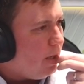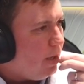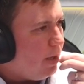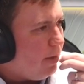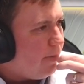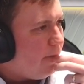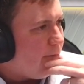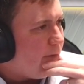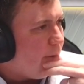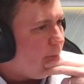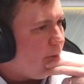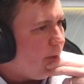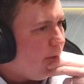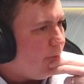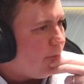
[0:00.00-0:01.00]
If they attack
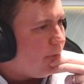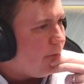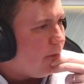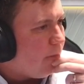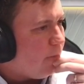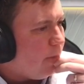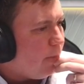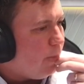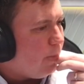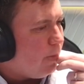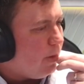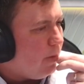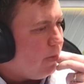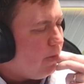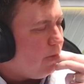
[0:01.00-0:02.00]
with everything, we
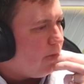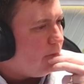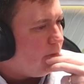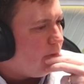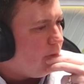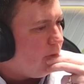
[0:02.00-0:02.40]
won't